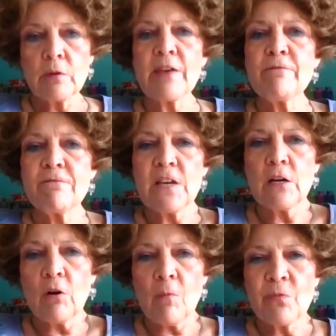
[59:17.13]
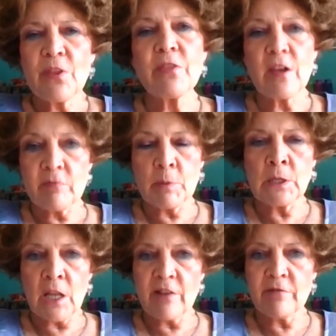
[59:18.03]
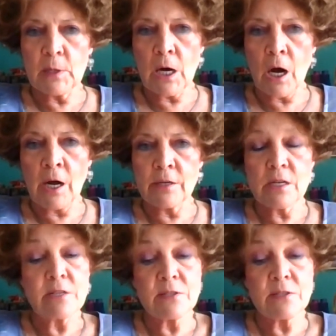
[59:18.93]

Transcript: They feel that they've been left behind.